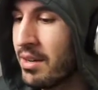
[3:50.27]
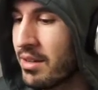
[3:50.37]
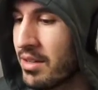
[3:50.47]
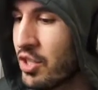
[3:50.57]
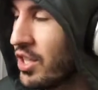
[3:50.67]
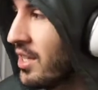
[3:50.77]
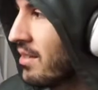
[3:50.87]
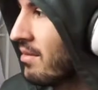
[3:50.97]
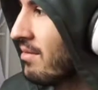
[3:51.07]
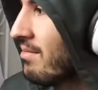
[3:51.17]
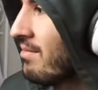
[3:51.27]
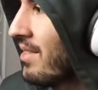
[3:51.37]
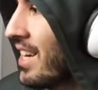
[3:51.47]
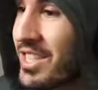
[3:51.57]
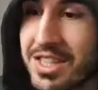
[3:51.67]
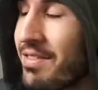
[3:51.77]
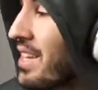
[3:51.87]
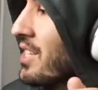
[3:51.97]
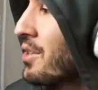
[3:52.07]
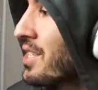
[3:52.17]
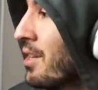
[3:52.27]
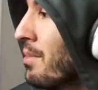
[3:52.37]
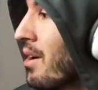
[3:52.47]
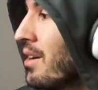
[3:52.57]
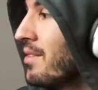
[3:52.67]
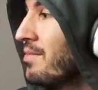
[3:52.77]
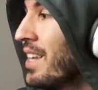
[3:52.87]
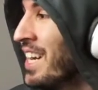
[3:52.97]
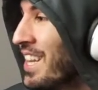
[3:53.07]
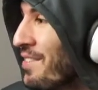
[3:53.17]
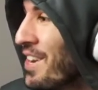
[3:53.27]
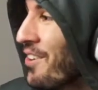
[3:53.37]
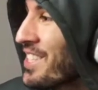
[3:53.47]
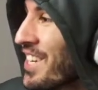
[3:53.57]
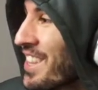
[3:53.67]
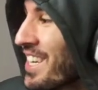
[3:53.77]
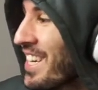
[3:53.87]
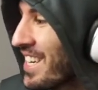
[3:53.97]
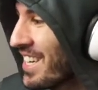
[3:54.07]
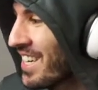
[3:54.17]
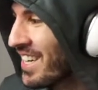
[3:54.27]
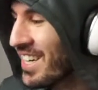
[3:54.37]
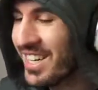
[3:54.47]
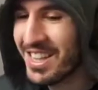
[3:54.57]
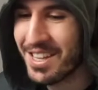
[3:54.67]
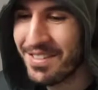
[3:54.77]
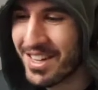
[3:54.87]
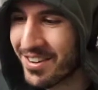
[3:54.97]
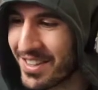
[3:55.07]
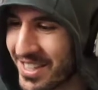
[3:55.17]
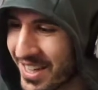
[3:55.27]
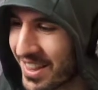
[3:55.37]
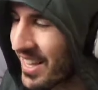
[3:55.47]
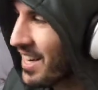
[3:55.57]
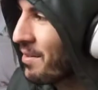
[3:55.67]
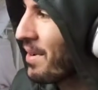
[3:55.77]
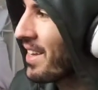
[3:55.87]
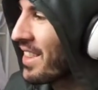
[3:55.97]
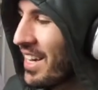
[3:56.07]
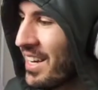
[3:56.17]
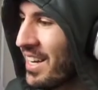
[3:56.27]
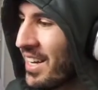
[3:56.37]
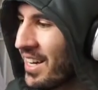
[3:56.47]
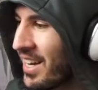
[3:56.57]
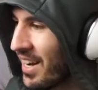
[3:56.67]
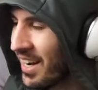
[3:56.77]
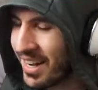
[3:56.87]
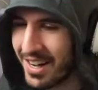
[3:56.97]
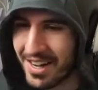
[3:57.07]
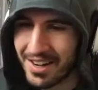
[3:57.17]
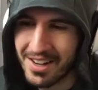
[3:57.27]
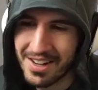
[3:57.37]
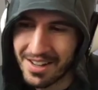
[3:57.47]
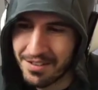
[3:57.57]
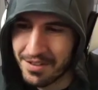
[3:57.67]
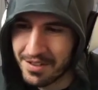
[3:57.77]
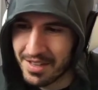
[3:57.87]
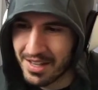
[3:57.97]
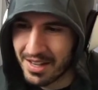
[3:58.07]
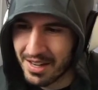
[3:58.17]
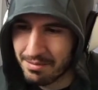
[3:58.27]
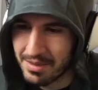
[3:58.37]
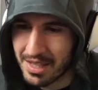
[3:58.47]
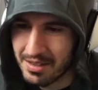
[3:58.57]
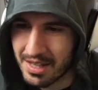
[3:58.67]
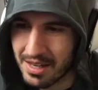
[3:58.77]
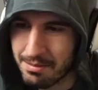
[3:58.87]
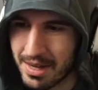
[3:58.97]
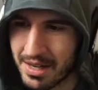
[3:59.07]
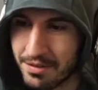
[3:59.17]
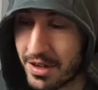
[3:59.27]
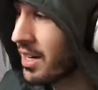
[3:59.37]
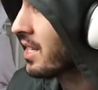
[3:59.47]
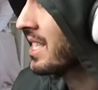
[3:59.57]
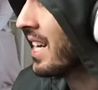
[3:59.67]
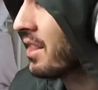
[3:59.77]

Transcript: Shit. I just love that Duracell bar. Let me know what y'all think. Let me know what y'all think about that. If you think I'm, you know, getting better, if you're gonna slide